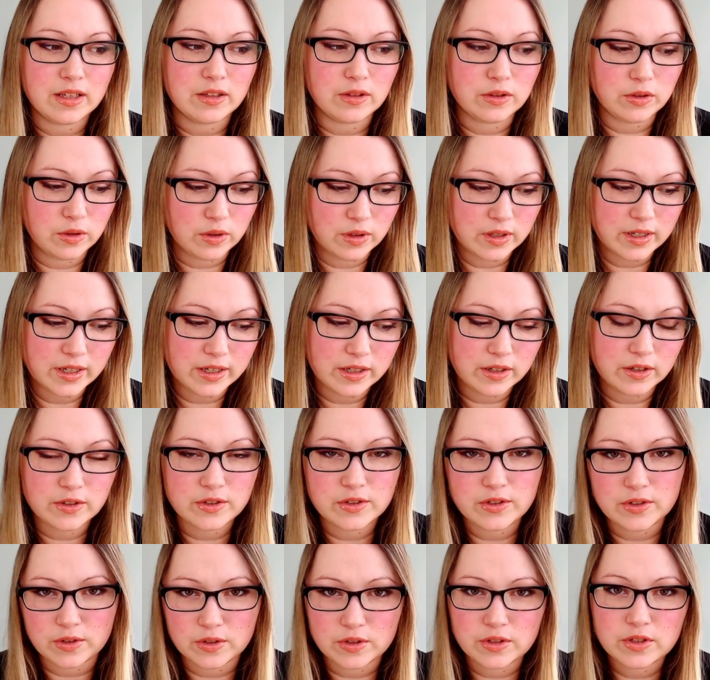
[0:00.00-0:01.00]
look at your
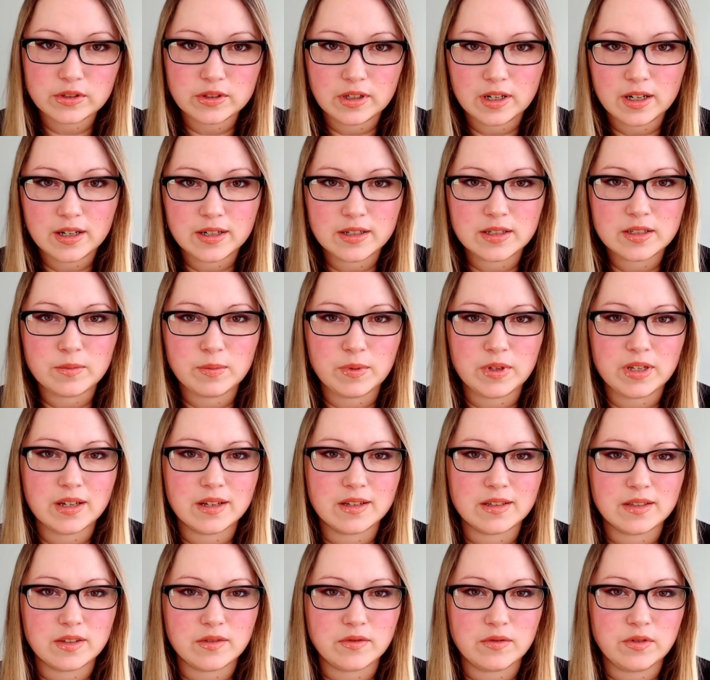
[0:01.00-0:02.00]
search logs,
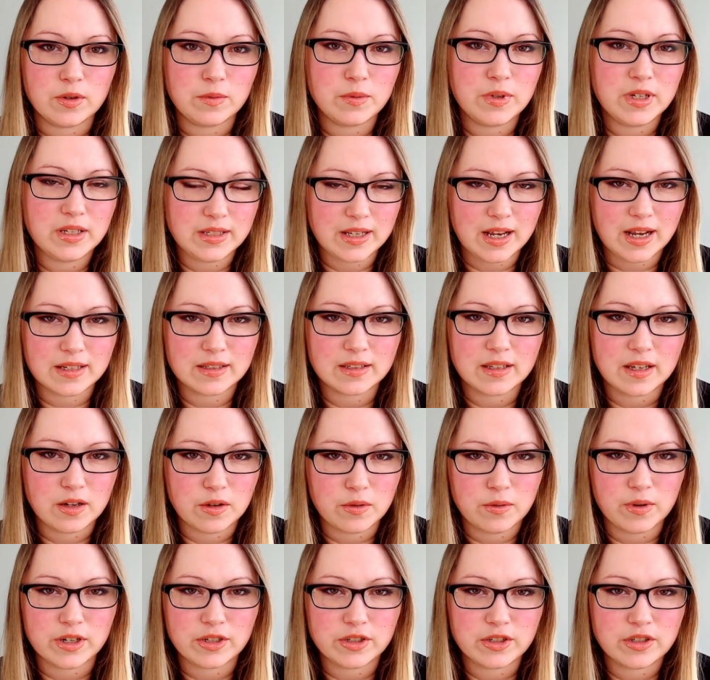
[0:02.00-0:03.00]
because if nobody's asking
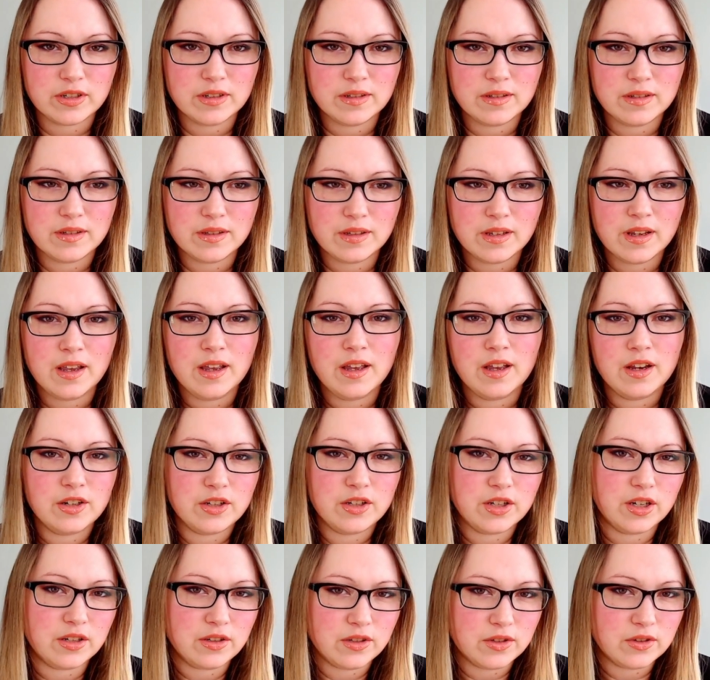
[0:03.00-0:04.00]
questions,
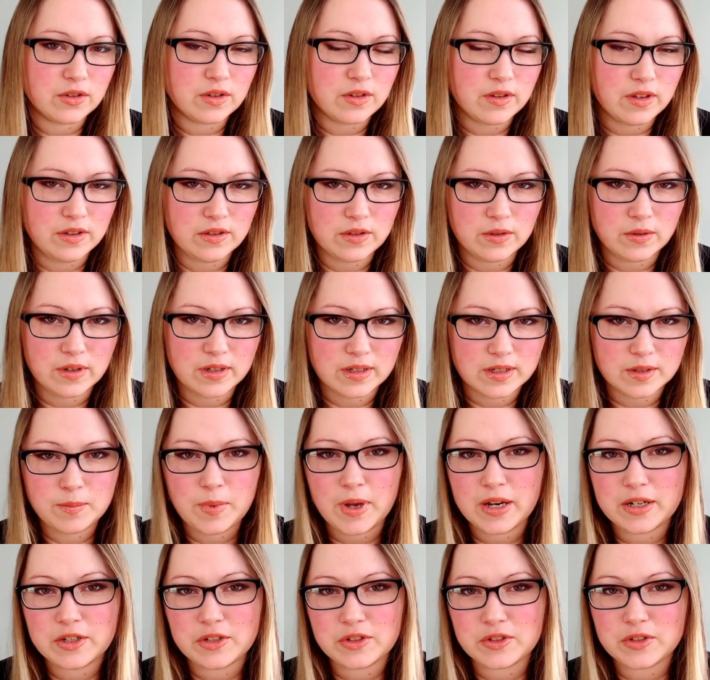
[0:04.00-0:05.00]
chances are they don't
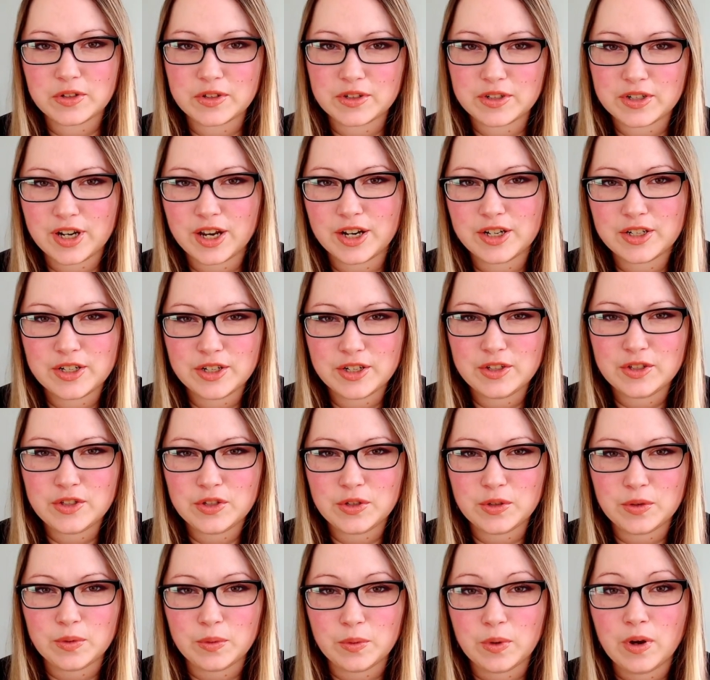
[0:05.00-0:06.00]
expect your search engine
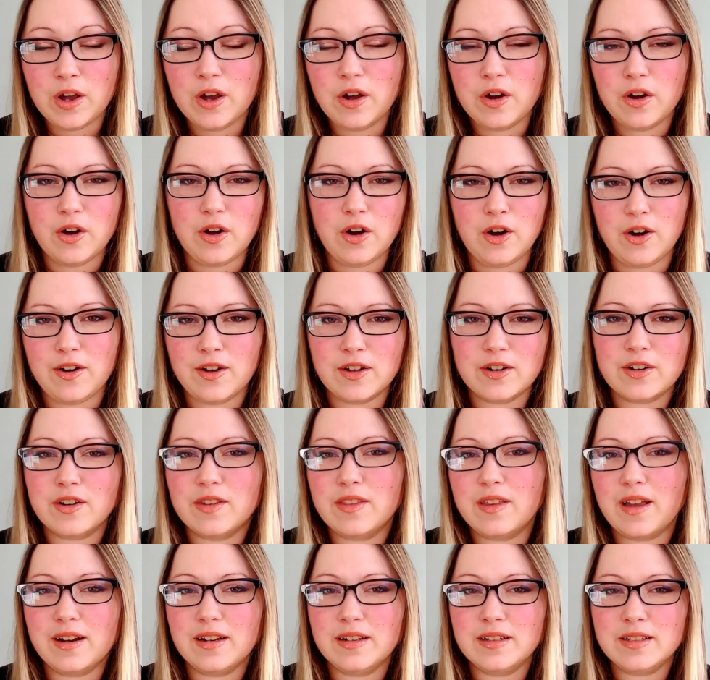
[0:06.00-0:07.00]
to honor
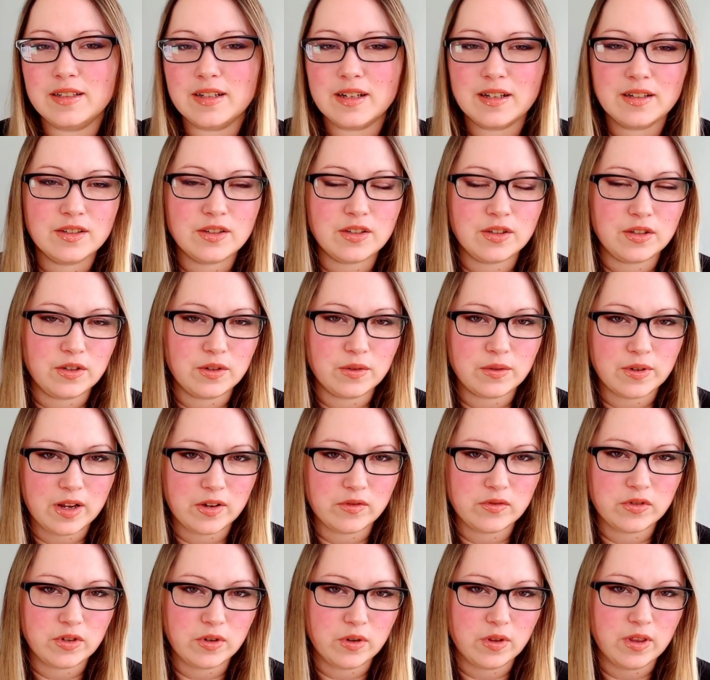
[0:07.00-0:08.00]
that intent, so you don't have
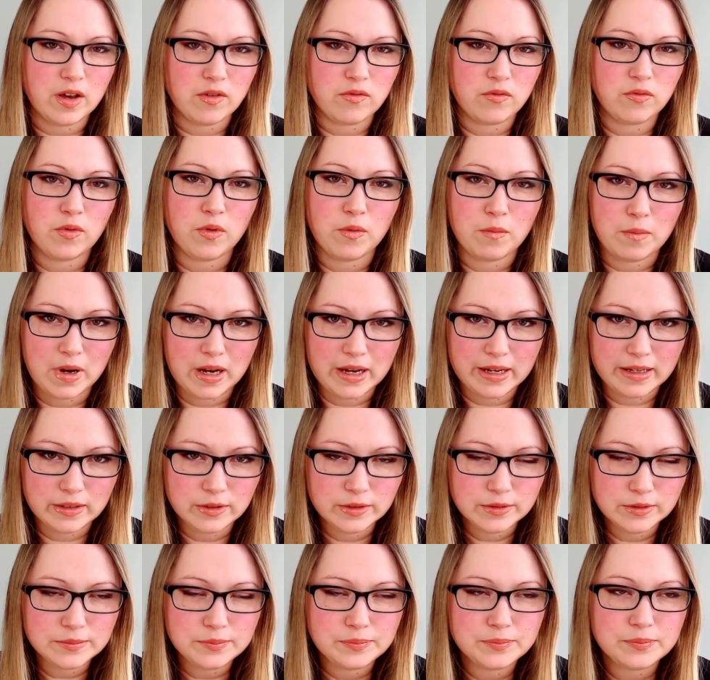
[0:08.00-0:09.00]
to go that full
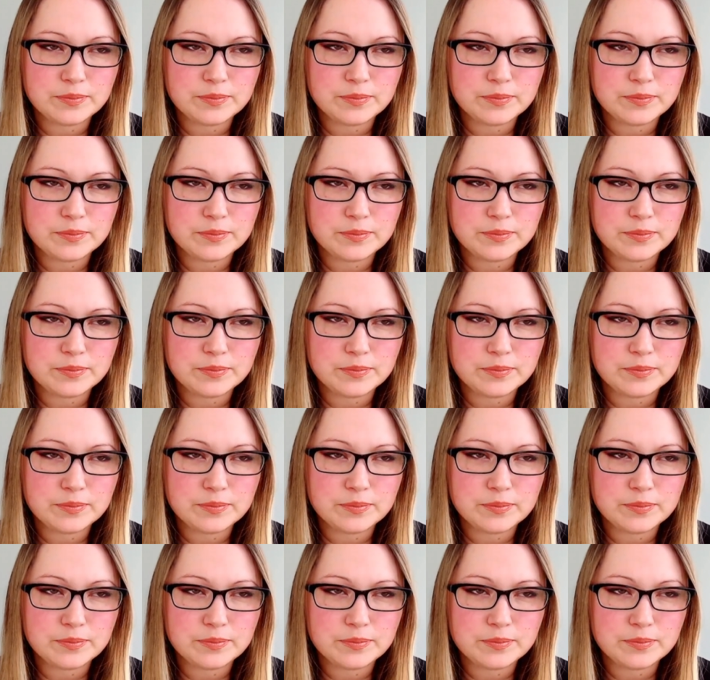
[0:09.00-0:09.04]
mile.